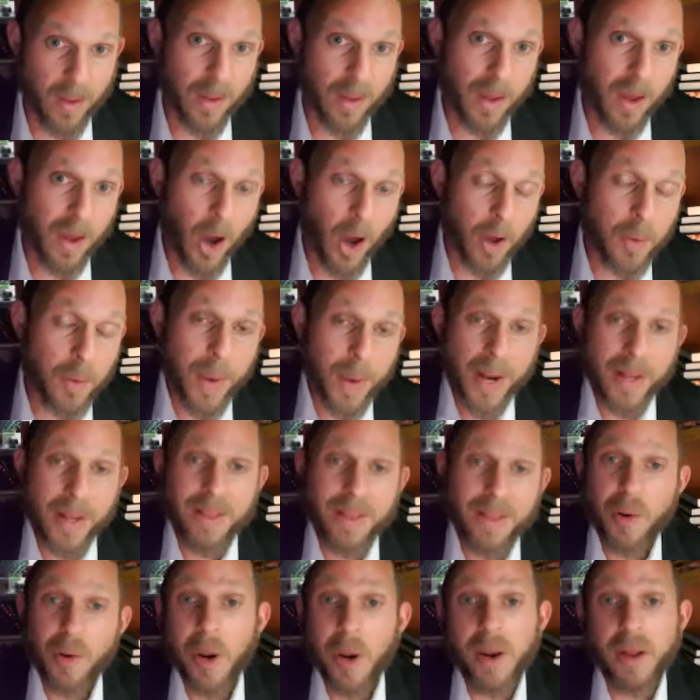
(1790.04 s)
But I
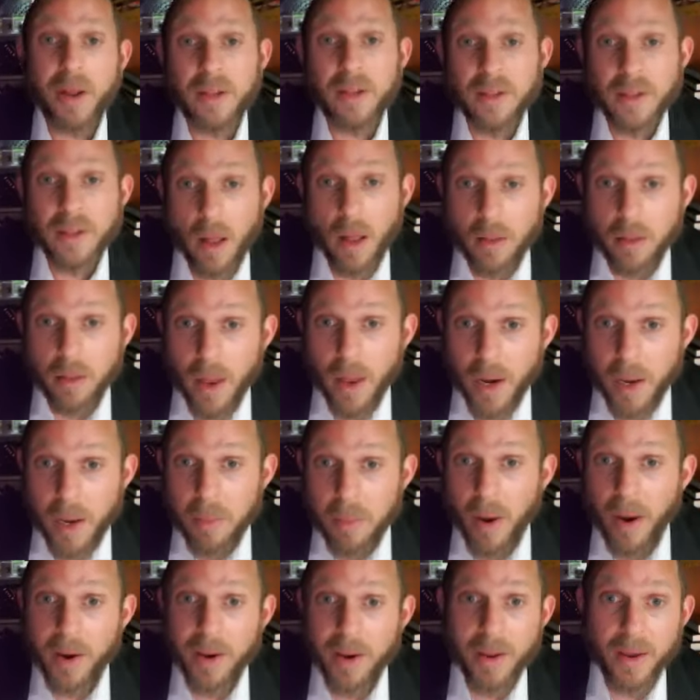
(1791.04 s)
didn't want to insult
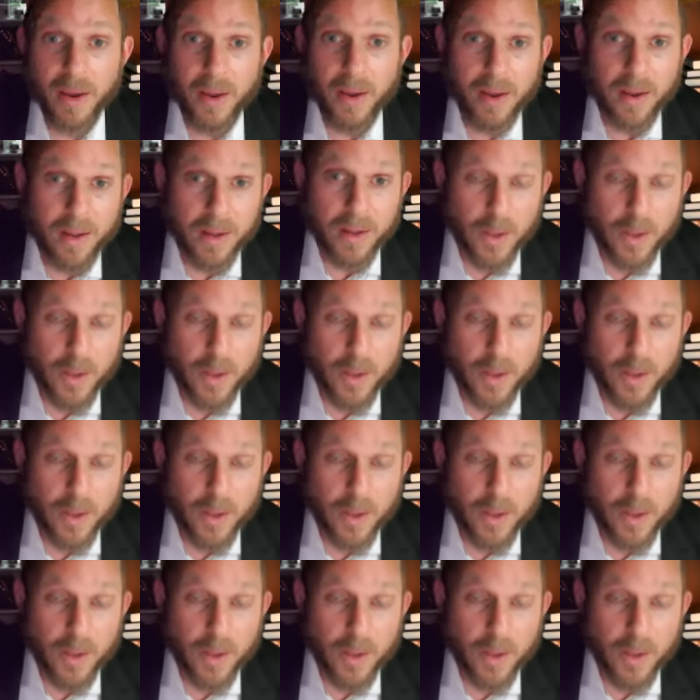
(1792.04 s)
anybody,